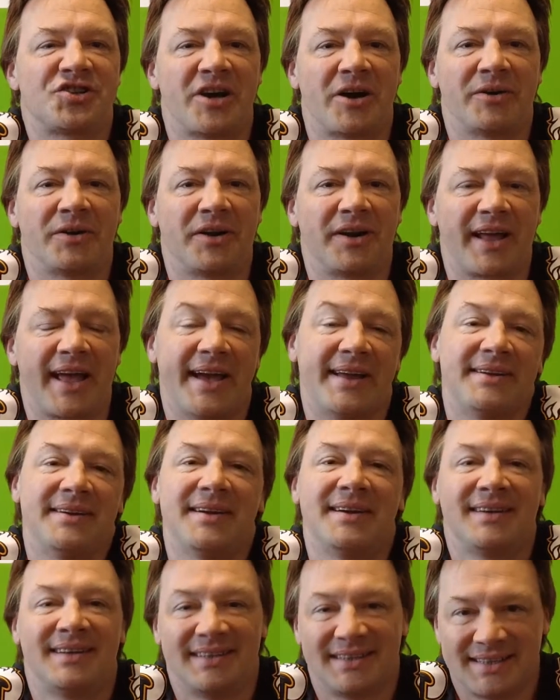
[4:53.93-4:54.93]
shout out
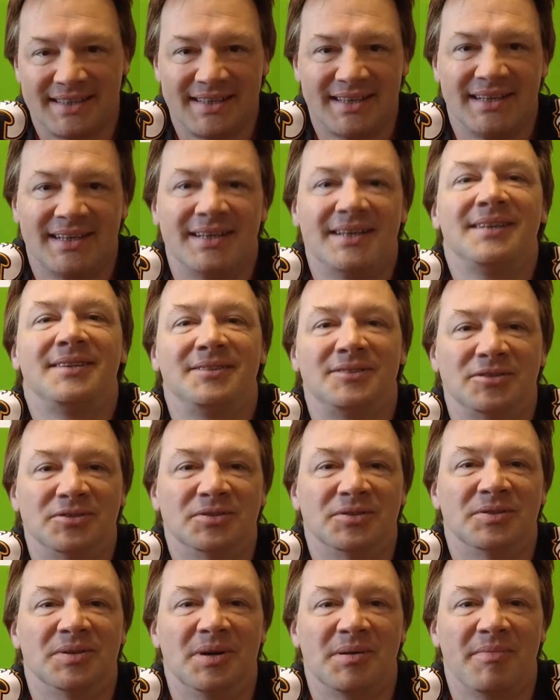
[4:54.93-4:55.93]
again
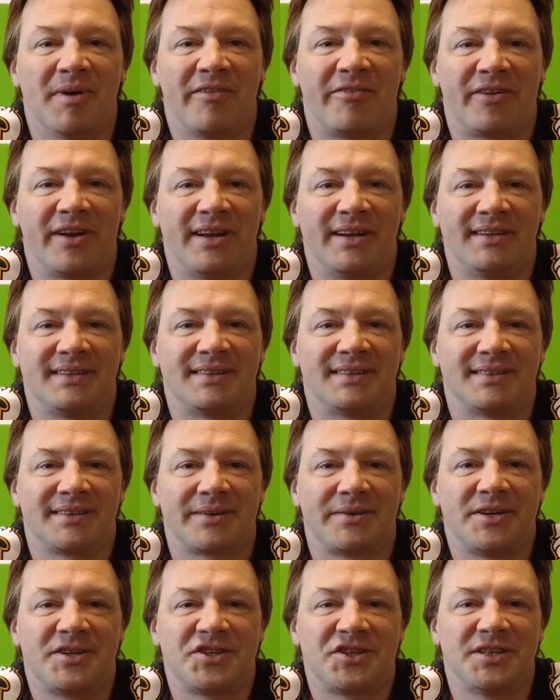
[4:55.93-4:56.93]
to my friend
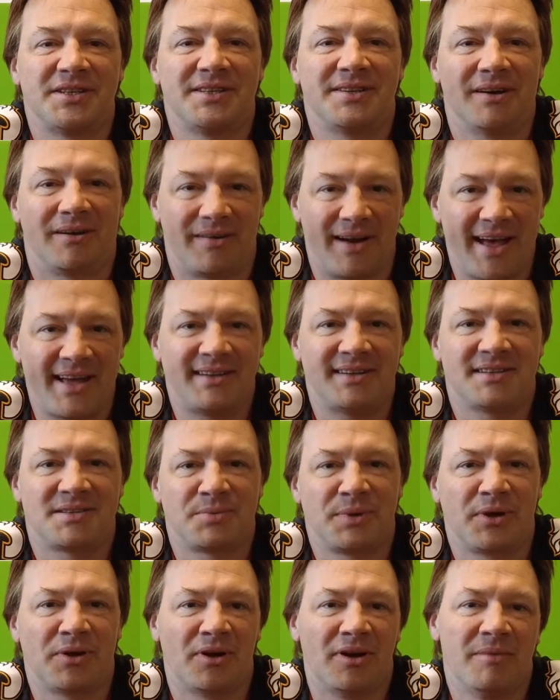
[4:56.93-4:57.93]
Christian, or Ed
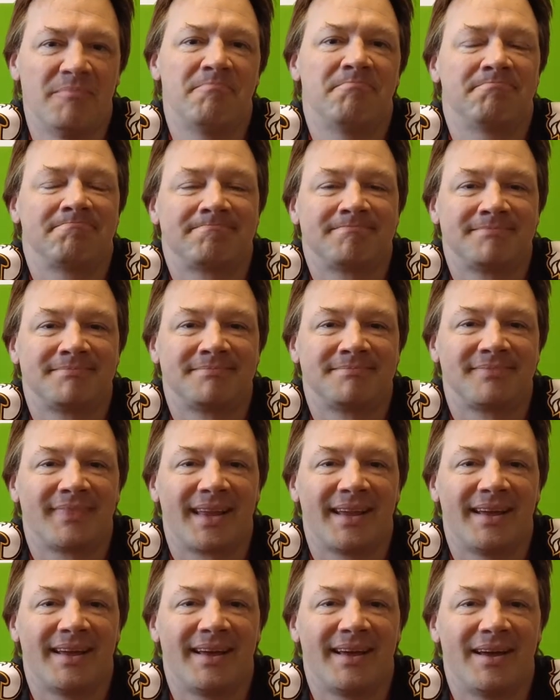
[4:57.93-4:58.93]
as we call him,
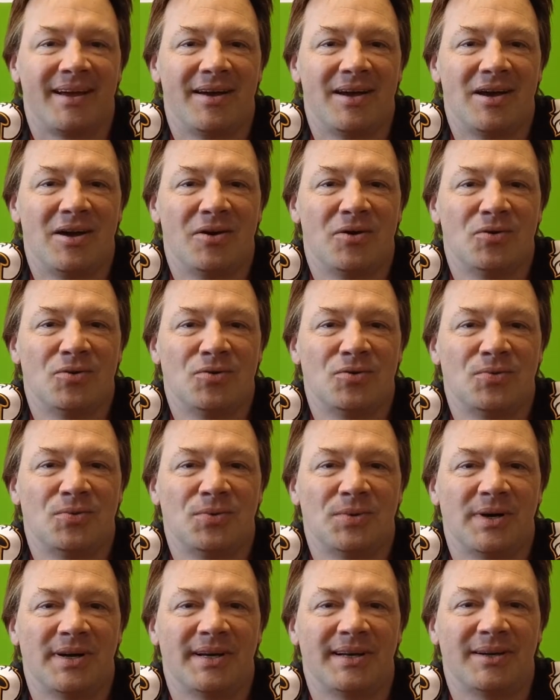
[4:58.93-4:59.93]

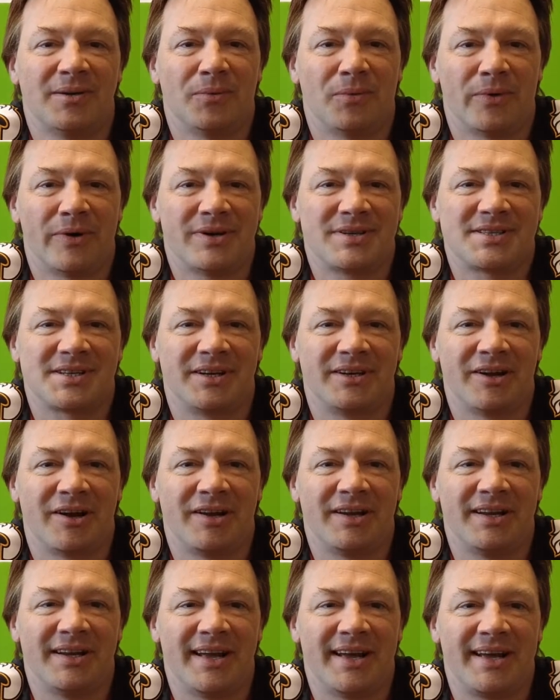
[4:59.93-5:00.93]
who was on
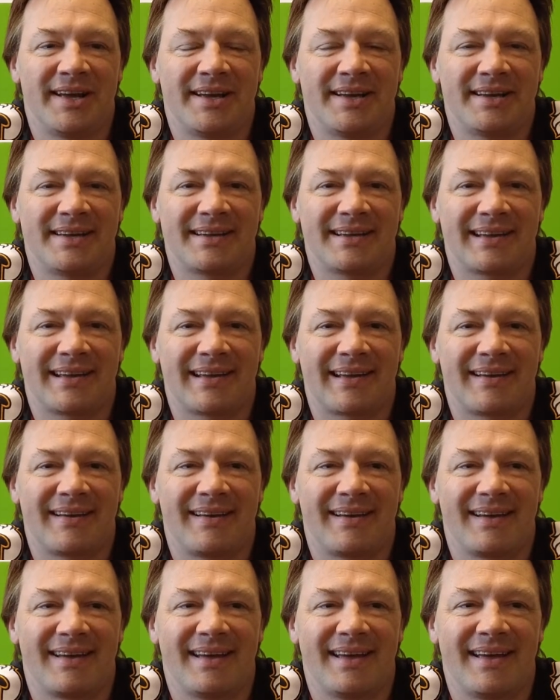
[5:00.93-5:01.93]
holiday
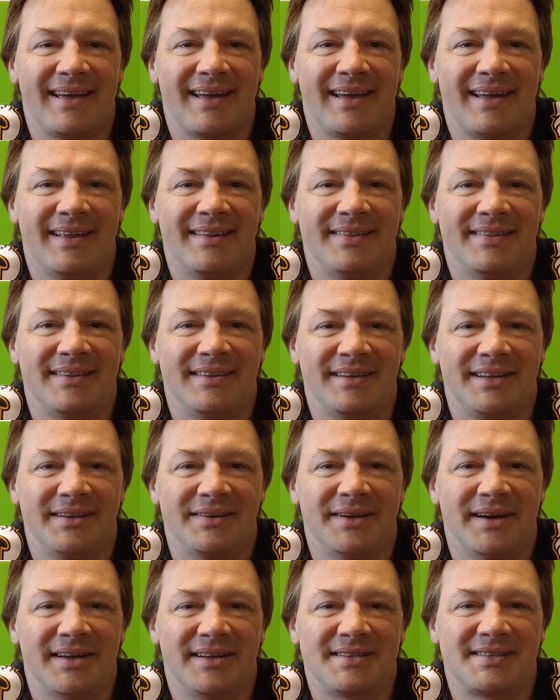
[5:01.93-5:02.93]
in the
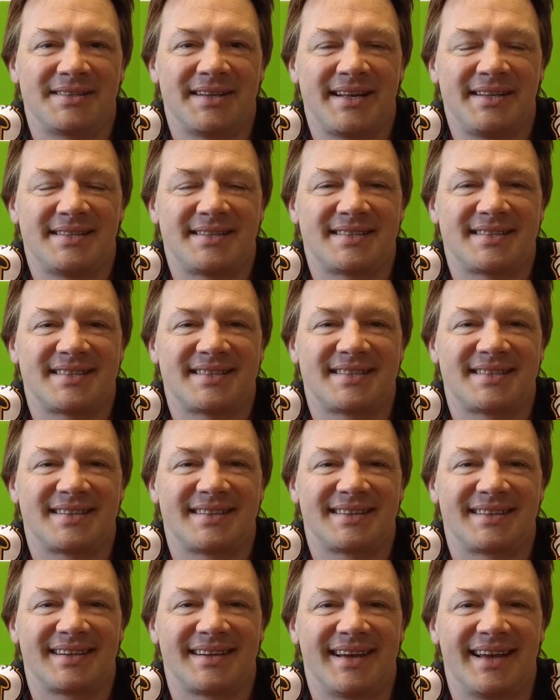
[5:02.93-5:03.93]
United States,